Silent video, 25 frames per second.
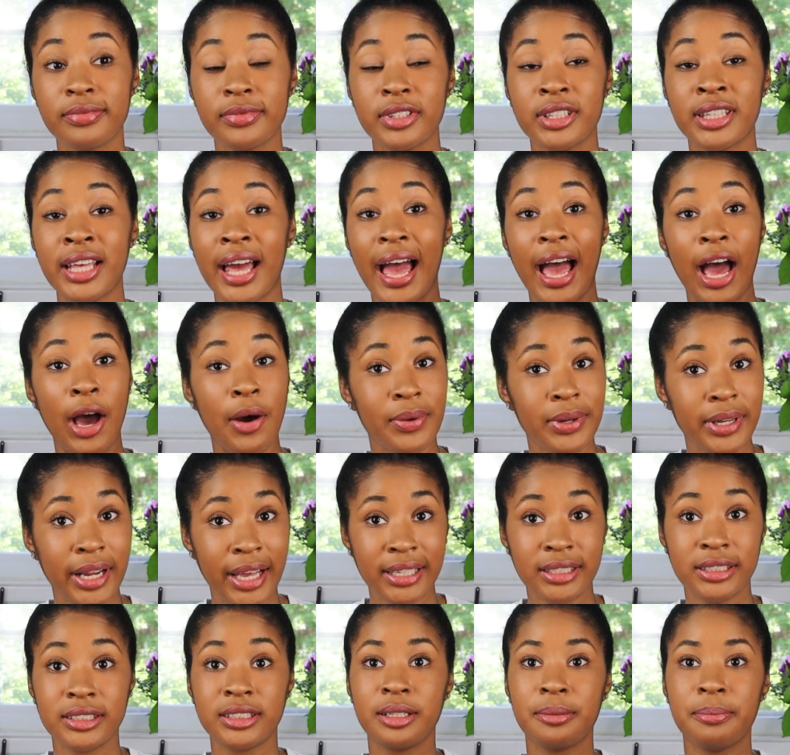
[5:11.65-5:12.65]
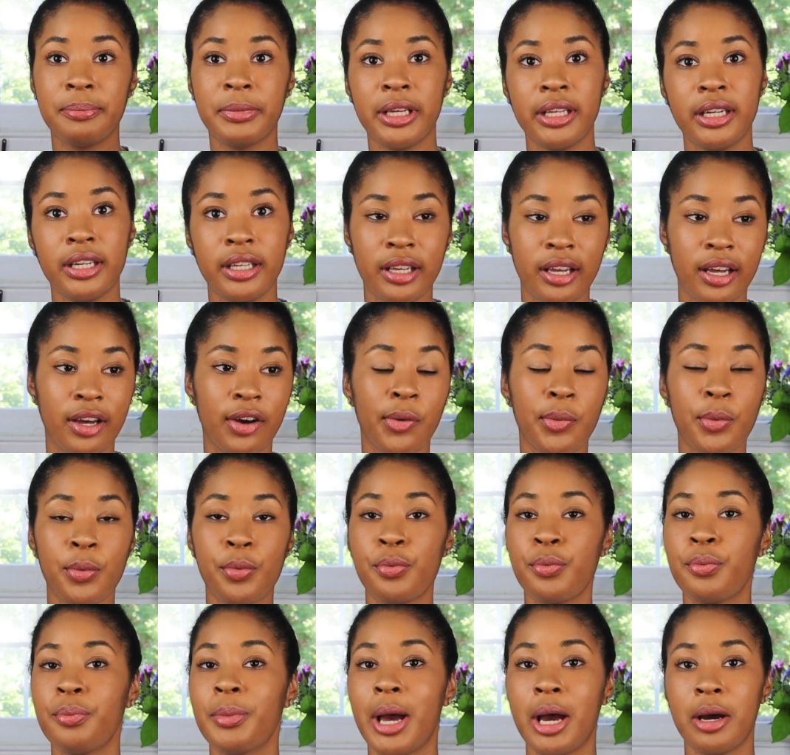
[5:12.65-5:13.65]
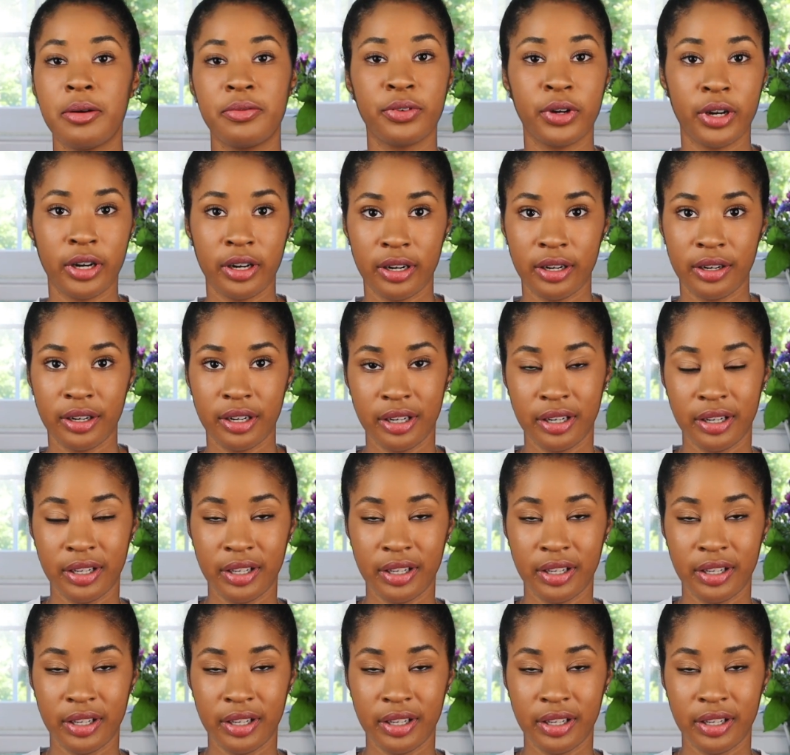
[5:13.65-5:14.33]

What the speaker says: the outlets, the media, whomever.